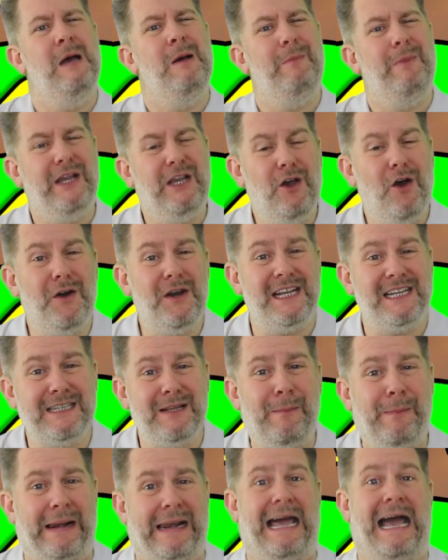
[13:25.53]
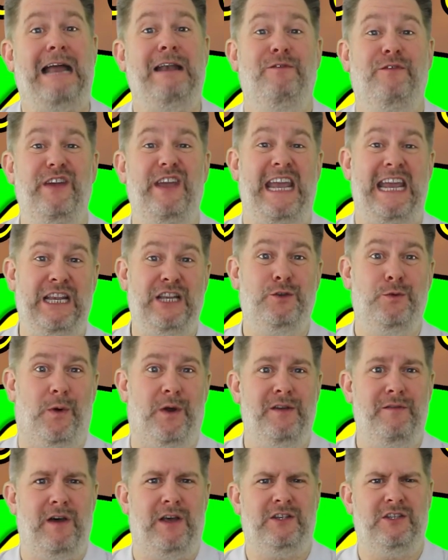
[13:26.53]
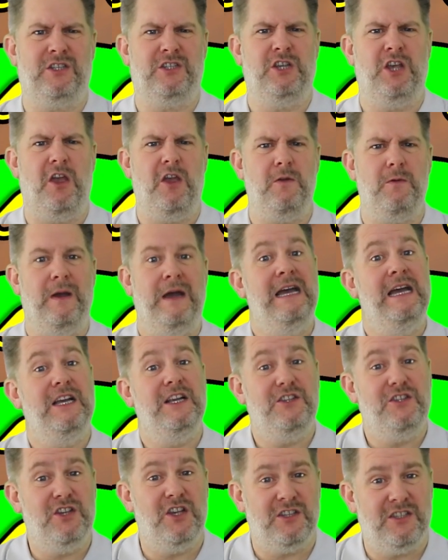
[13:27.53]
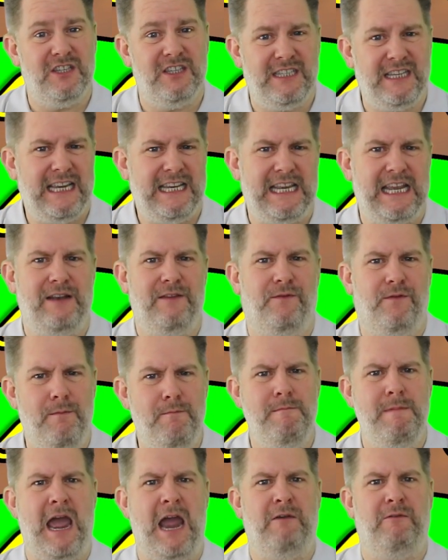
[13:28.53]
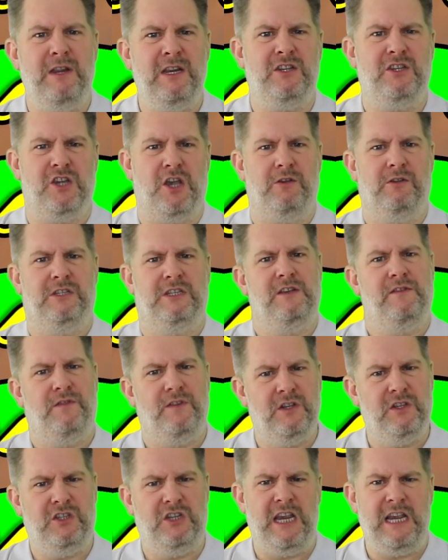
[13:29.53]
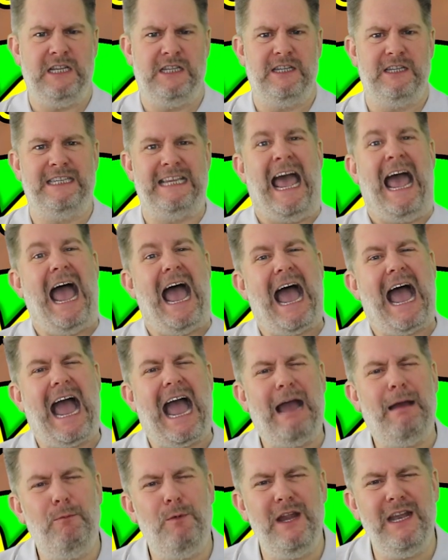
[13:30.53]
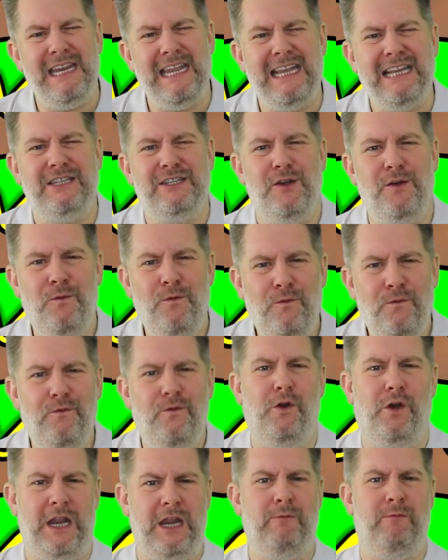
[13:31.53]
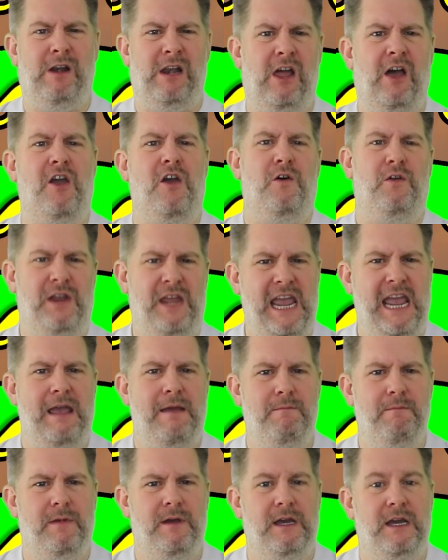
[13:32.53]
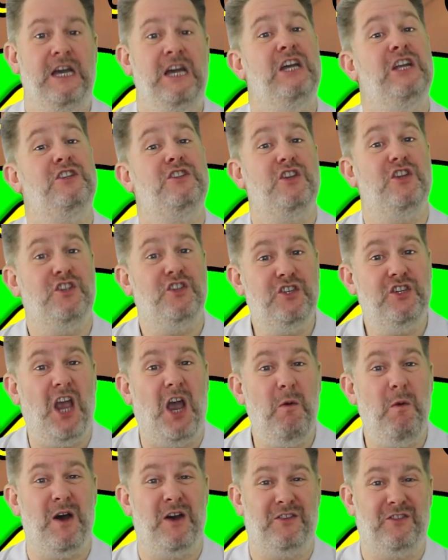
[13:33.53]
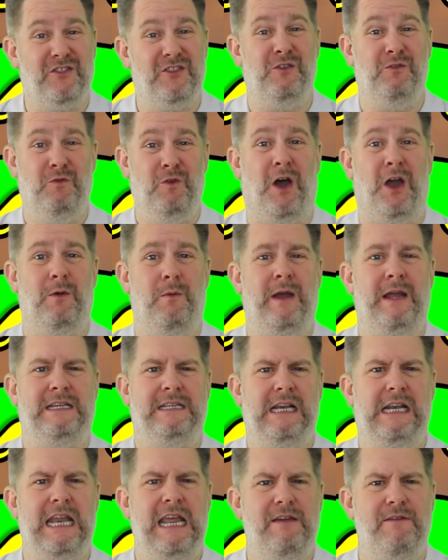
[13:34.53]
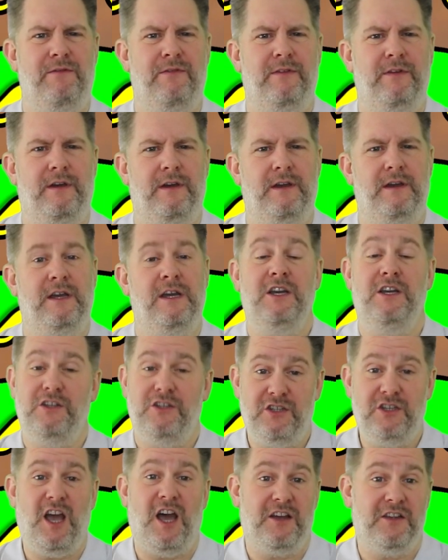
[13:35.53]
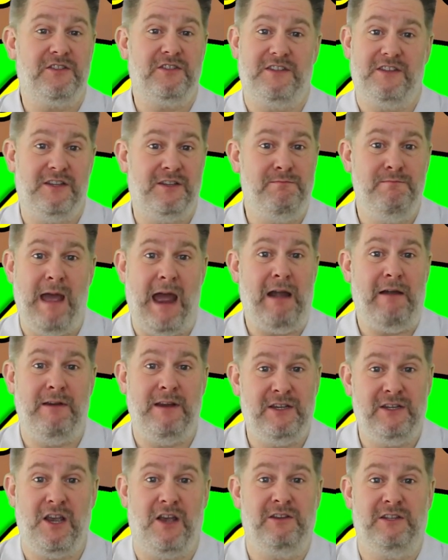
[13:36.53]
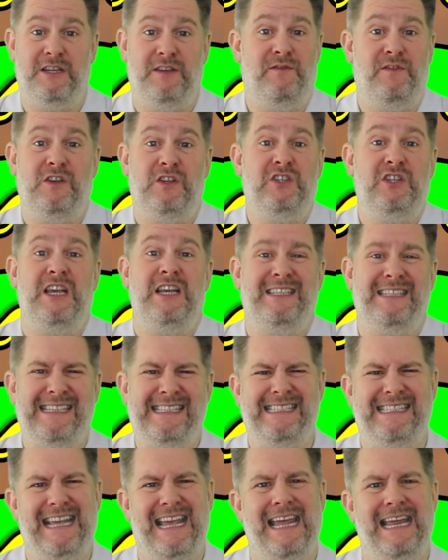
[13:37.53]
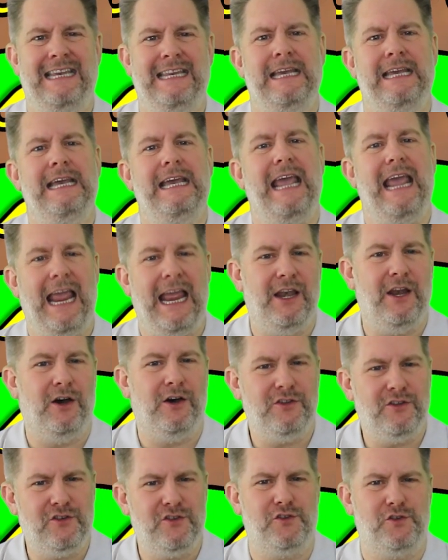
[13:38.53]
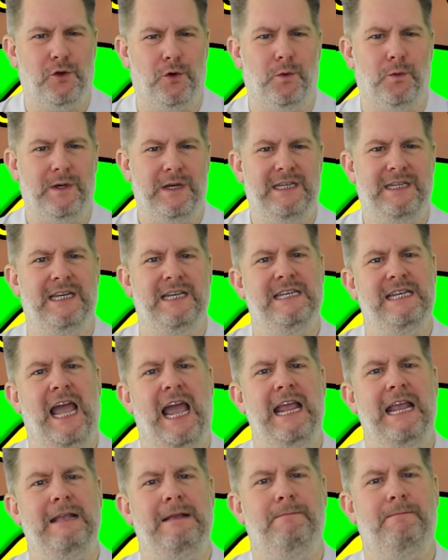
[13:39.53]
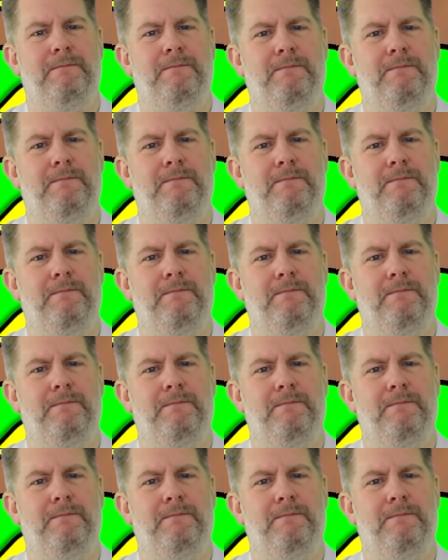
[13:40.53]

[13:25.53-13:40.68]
But God has a plan for each one of us too, just as he did for Mary, Joseph and Jesus. And we need to fully rely on him to show us the right way to live, just as Mary, Joseph and Jesus did in our story today.